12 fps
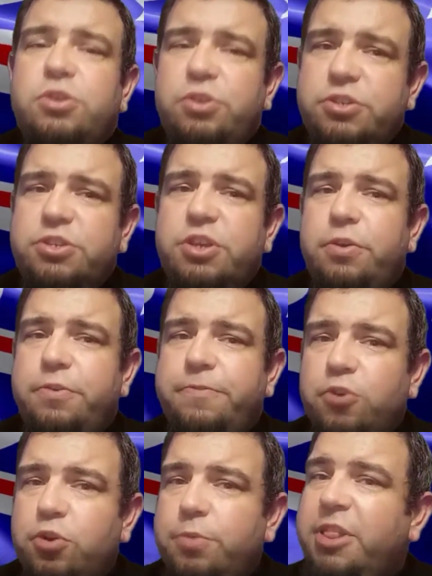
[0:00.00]
To do so
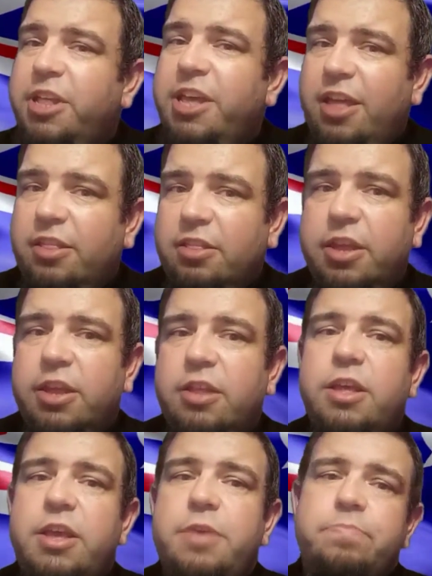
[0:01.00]
formally and
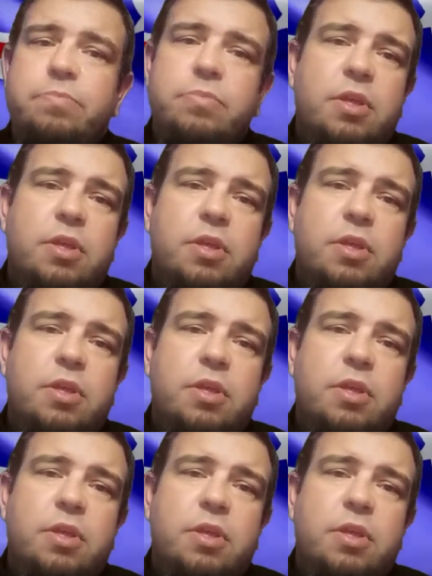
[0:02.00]
legally,